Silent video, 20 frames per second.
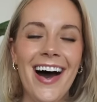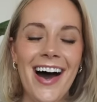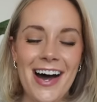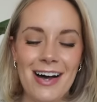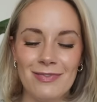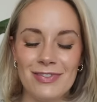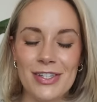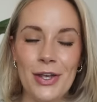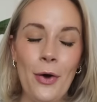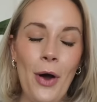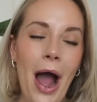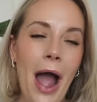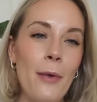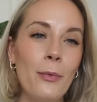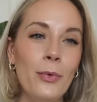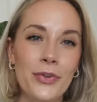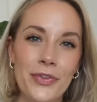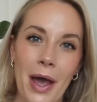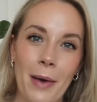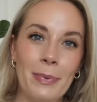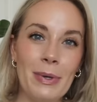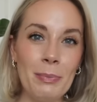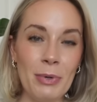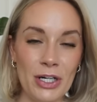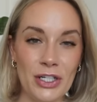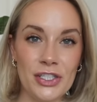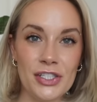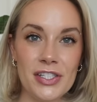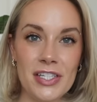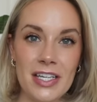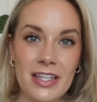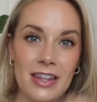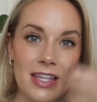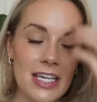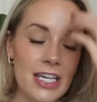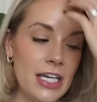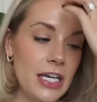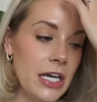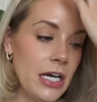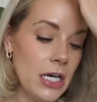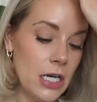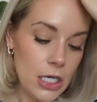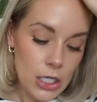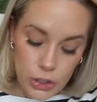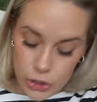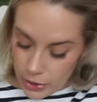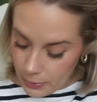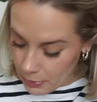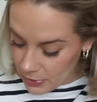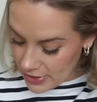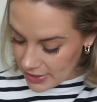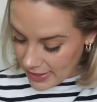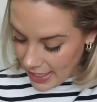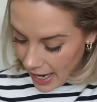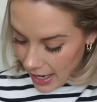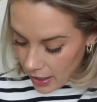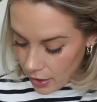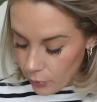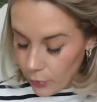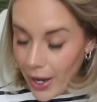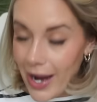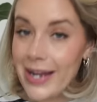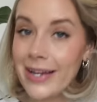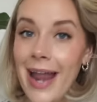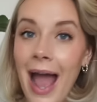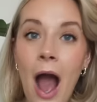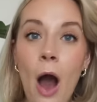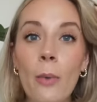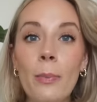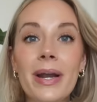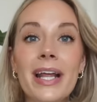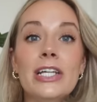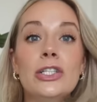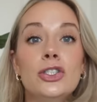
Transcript: um, so I will not be purchasing the Triple Sec right now, but I